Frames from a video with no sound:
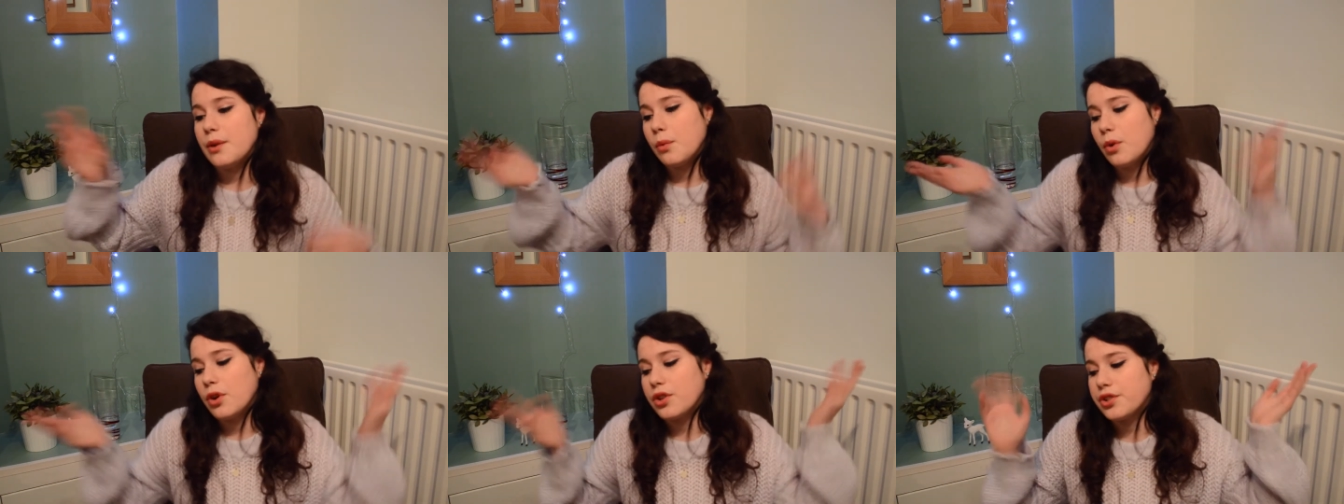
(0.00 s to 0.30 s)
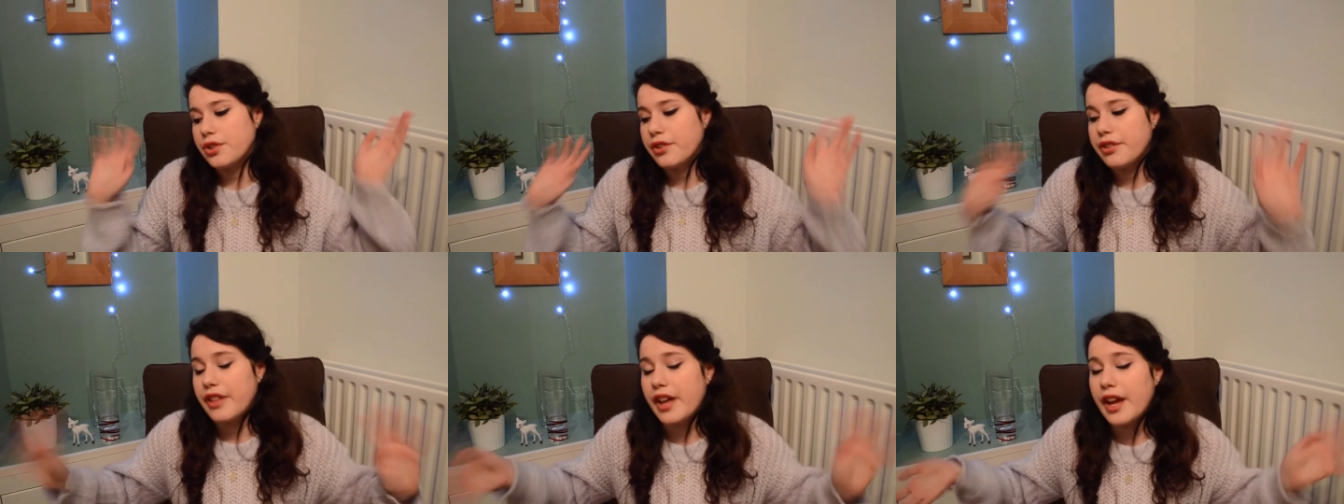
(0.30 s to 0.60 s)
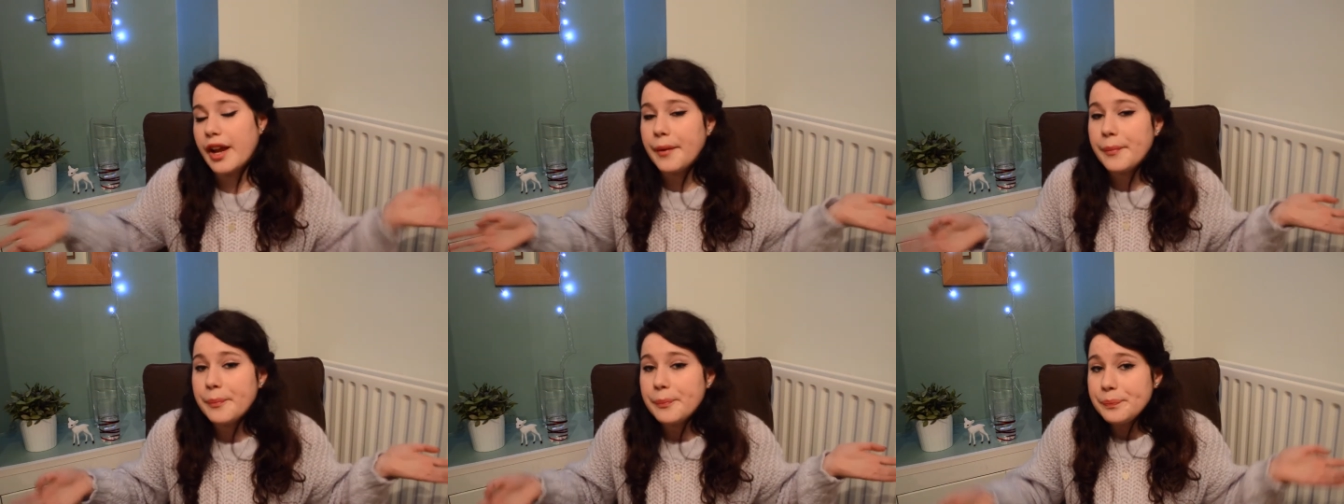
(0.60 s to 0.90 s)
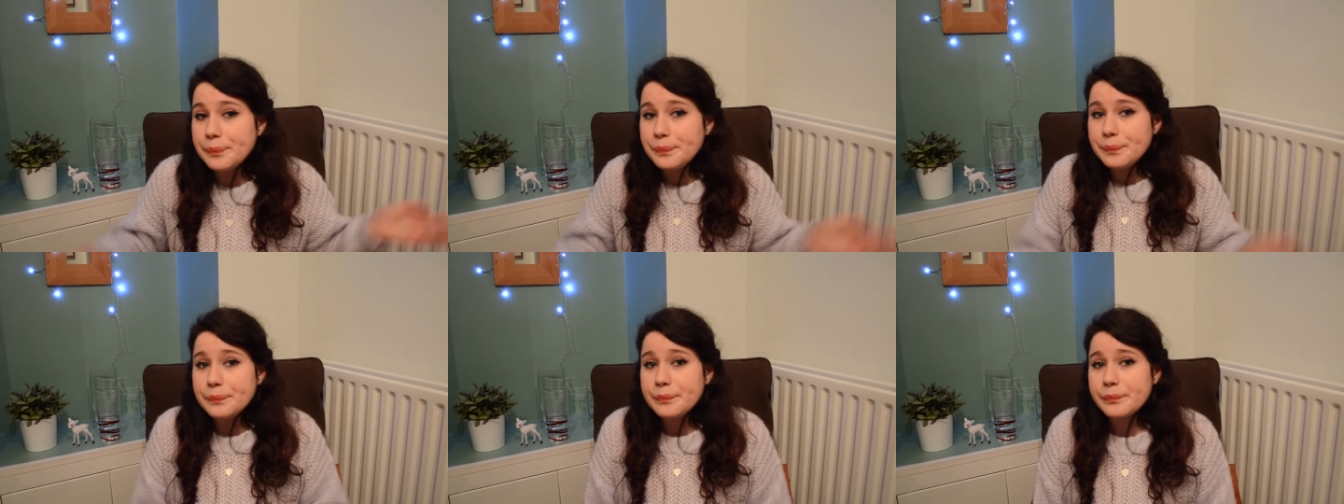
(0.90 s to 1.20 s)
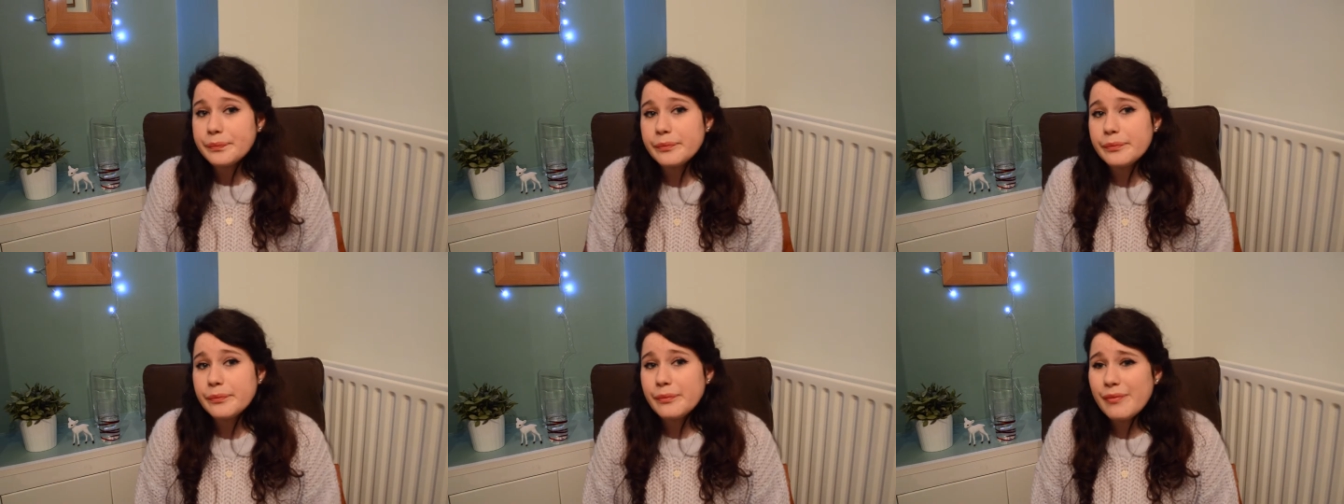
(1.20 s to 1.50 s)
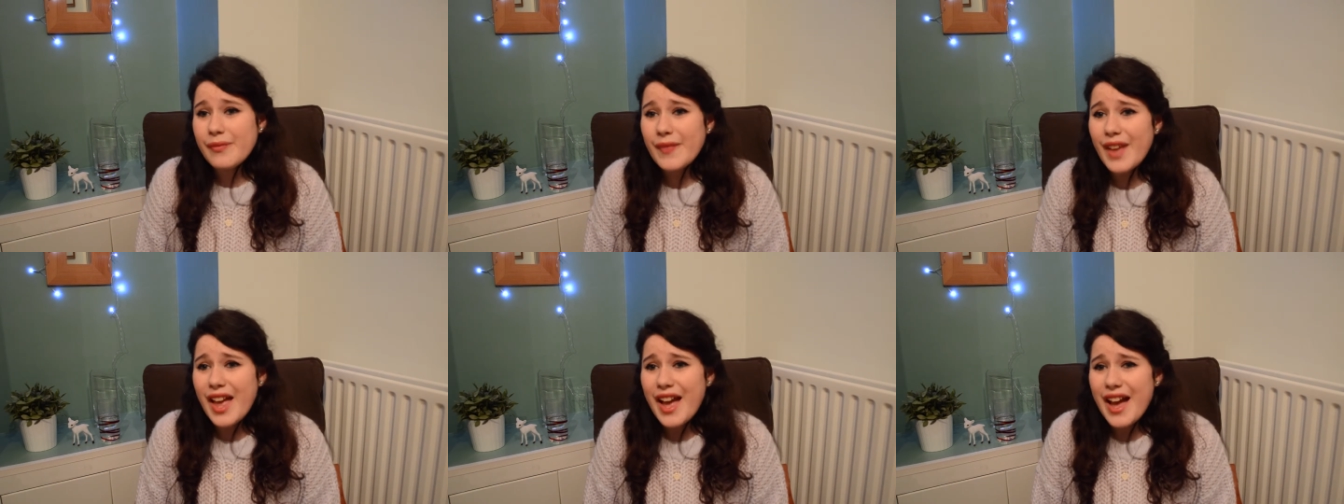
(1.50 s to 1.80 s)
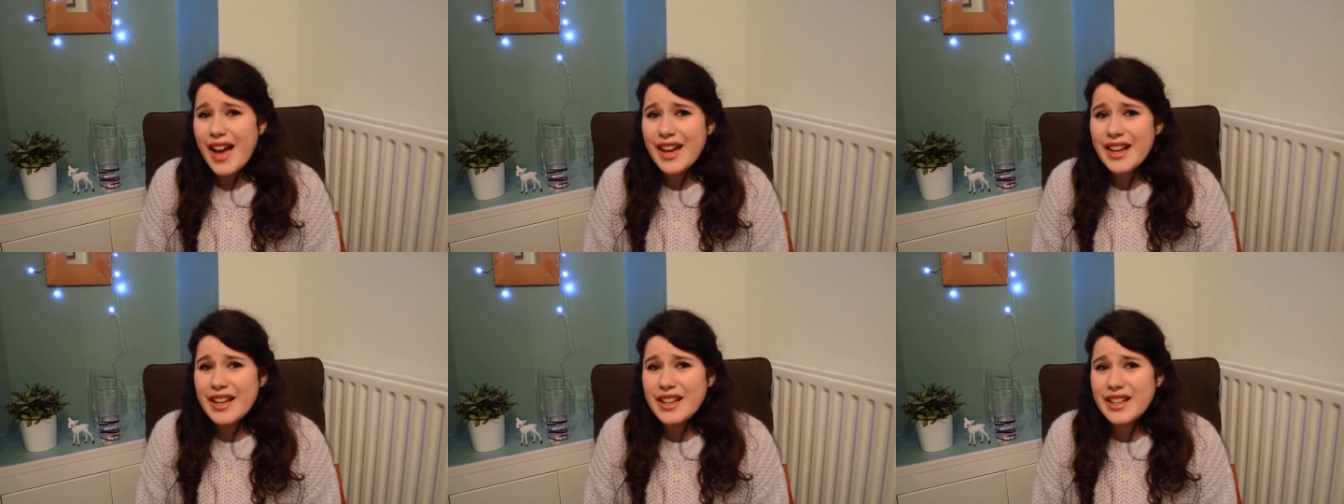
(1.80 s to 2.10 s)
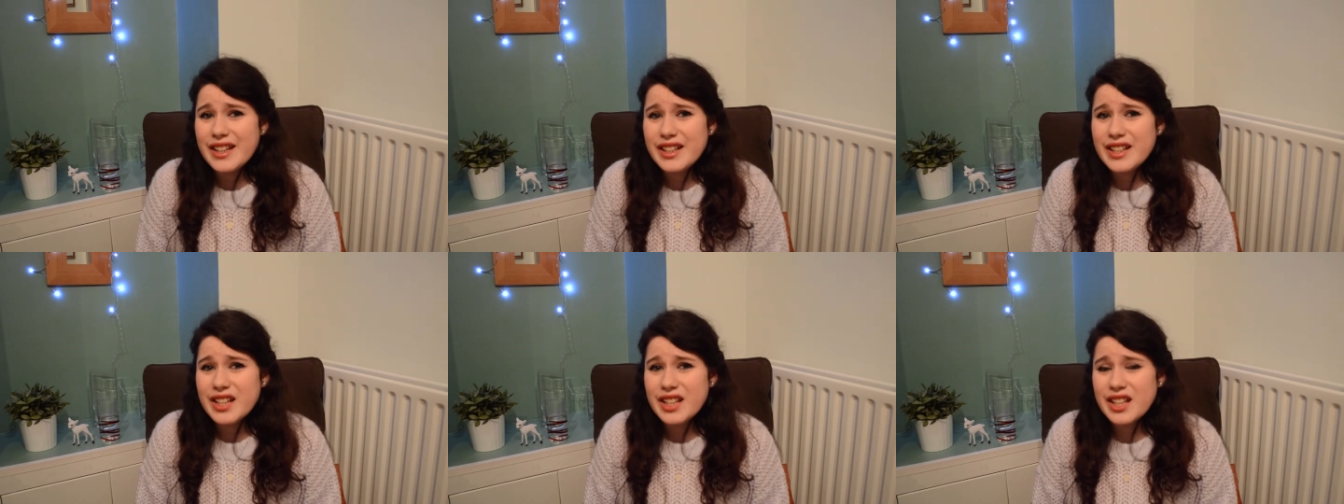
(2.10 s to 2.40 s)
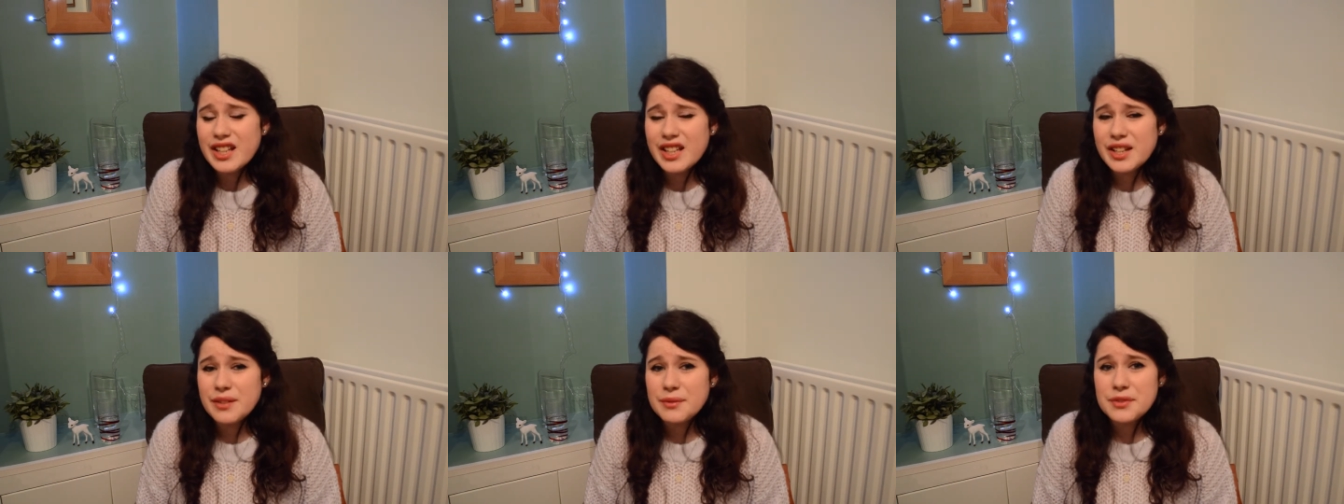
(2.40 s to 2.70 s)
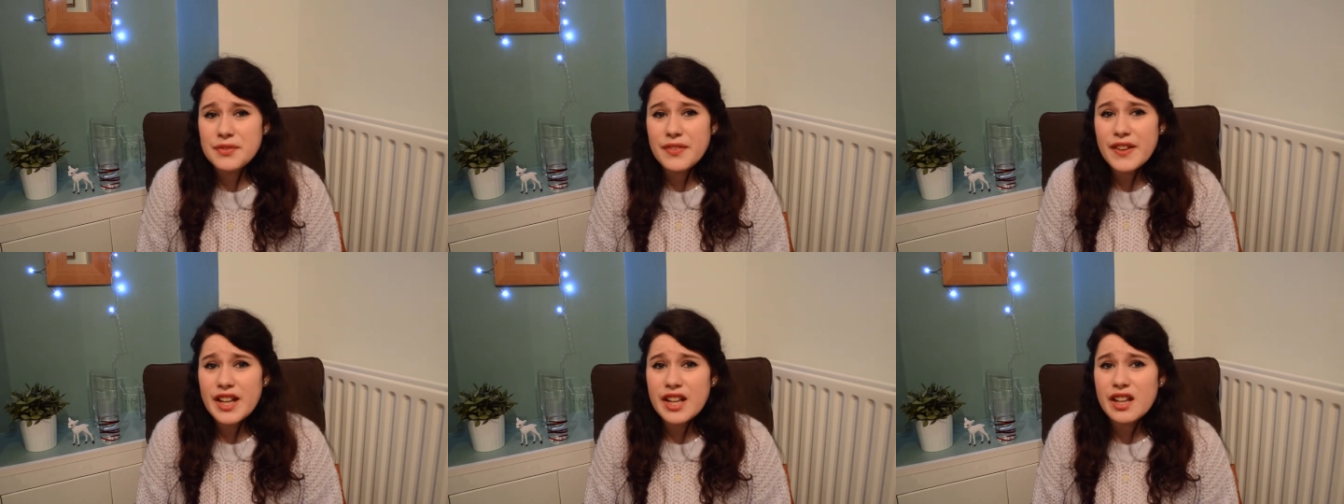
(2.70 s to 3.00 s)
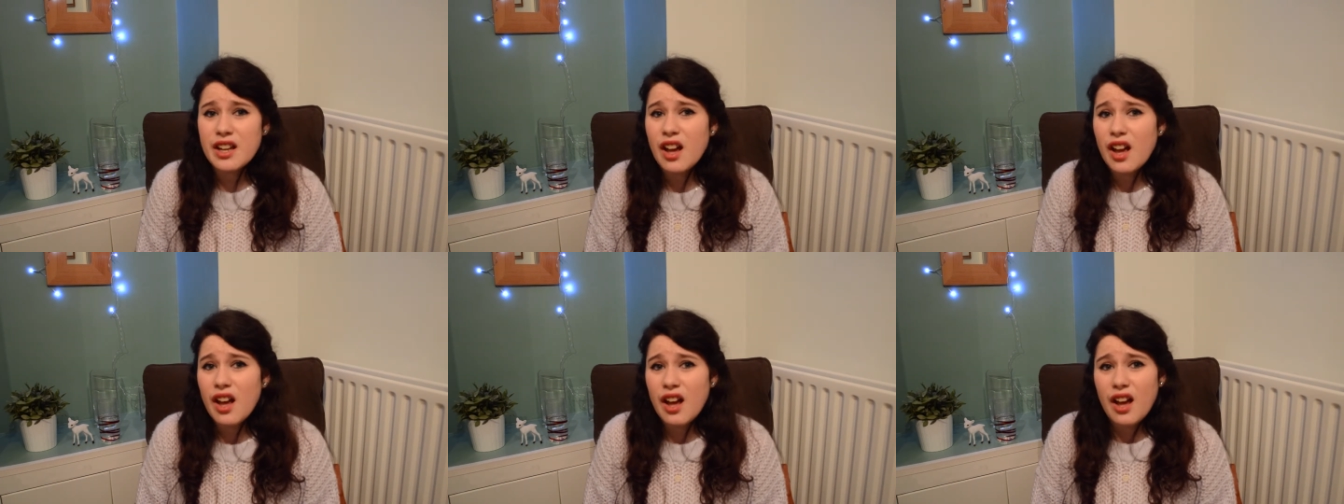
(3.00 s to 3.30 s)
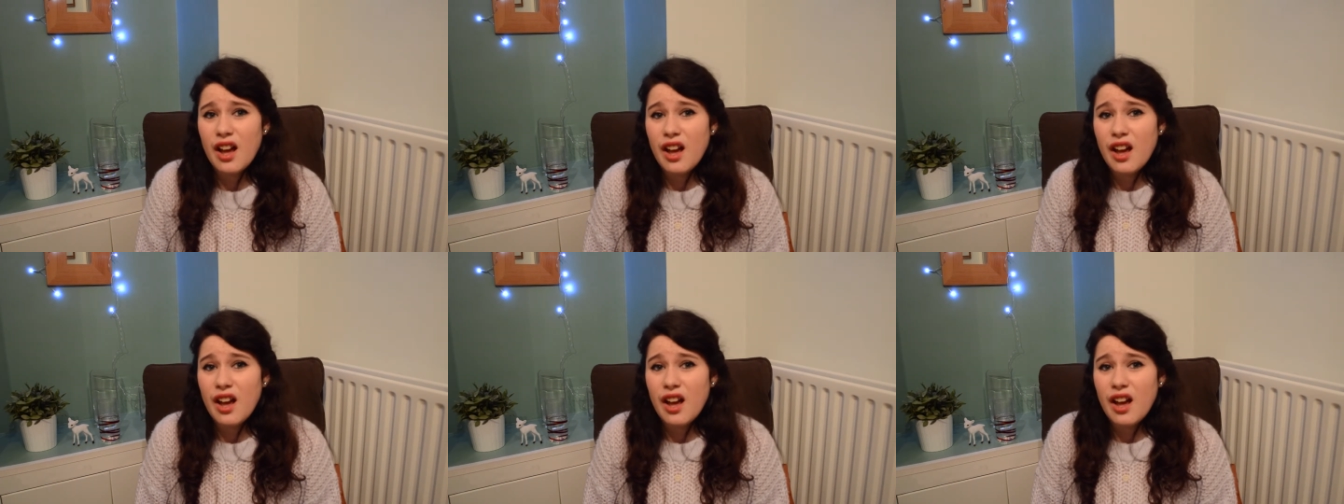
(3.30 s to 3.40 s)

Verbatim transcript: water thing and it was fine.